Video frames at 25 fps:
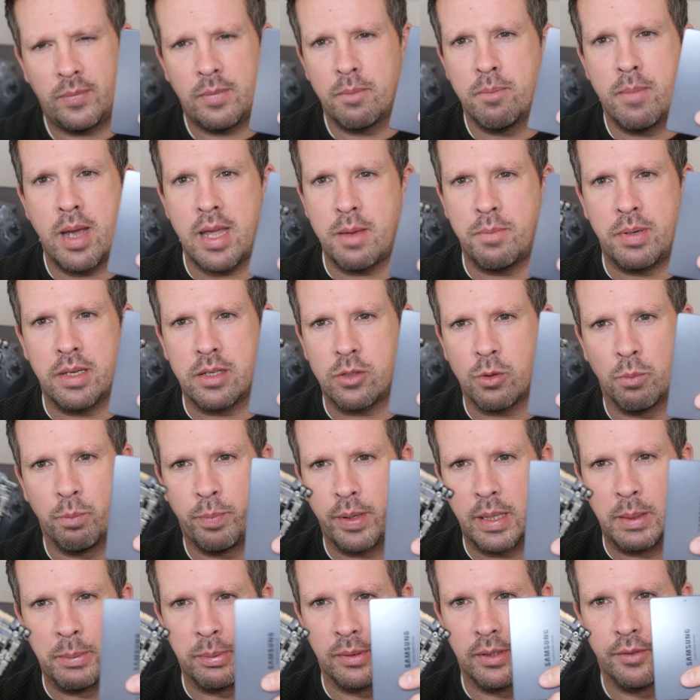Maybe some
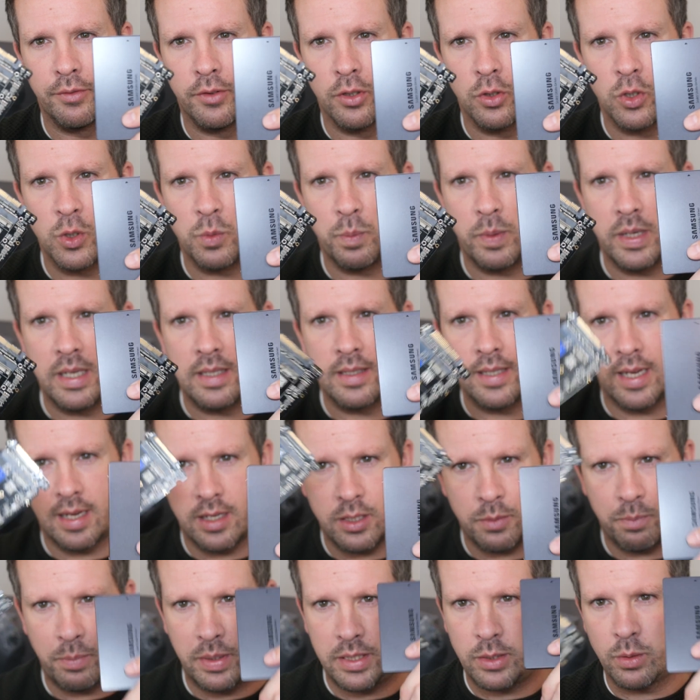people have done speed
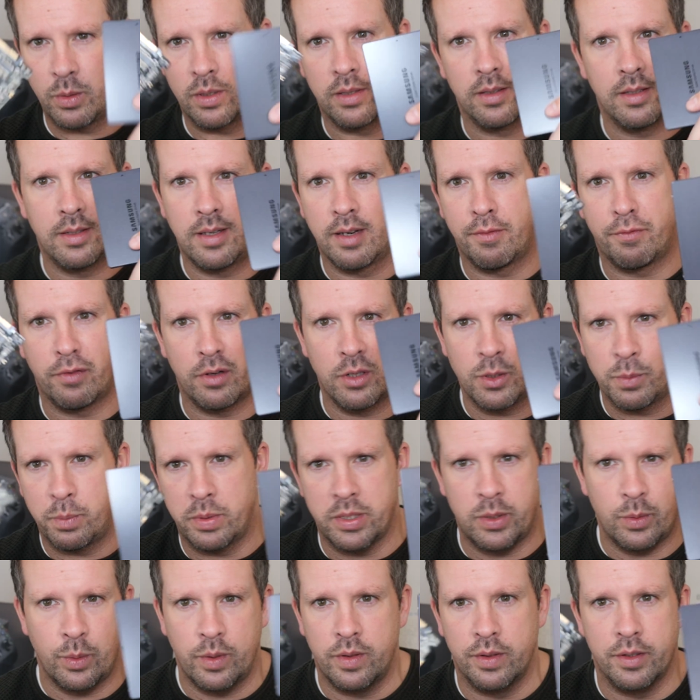tests between the difference
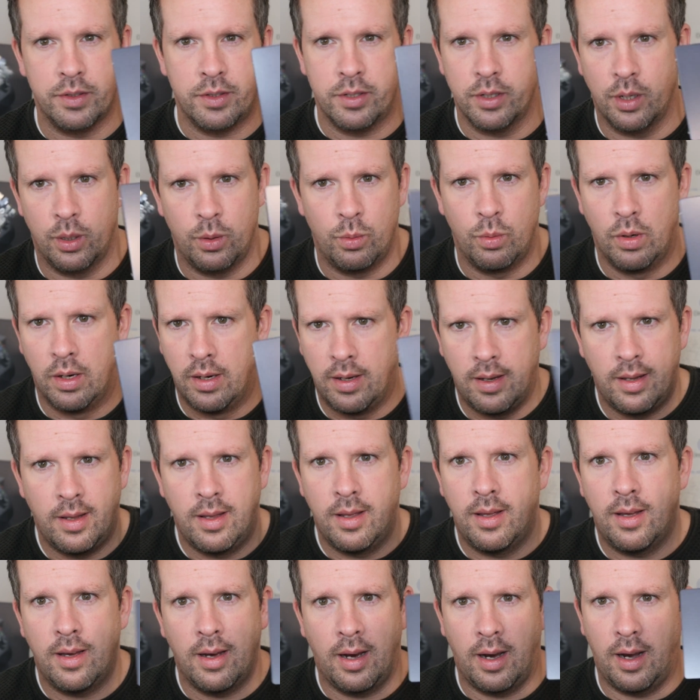between the two.
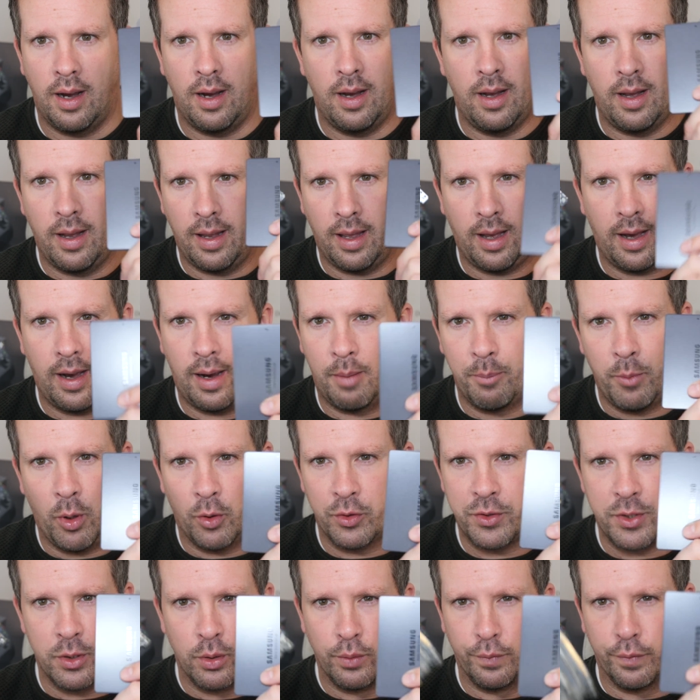I'm
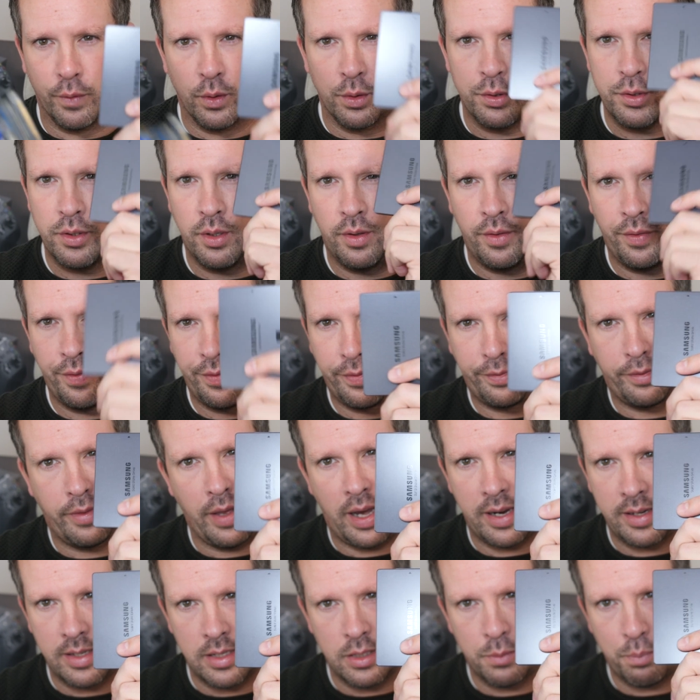not too fussed.
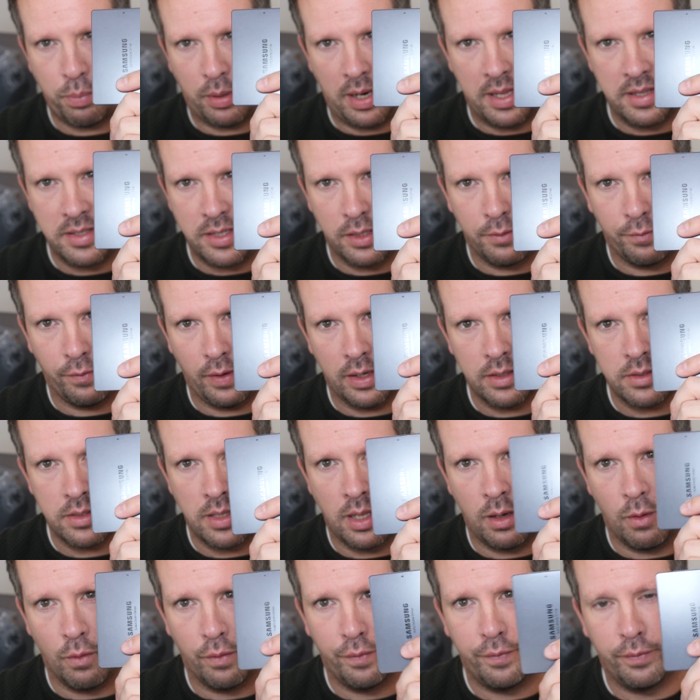That is plenty fast
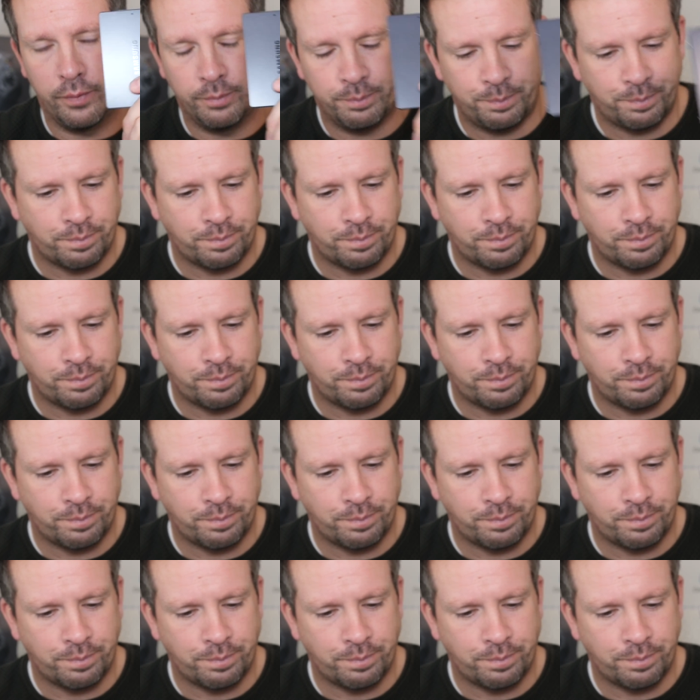enough.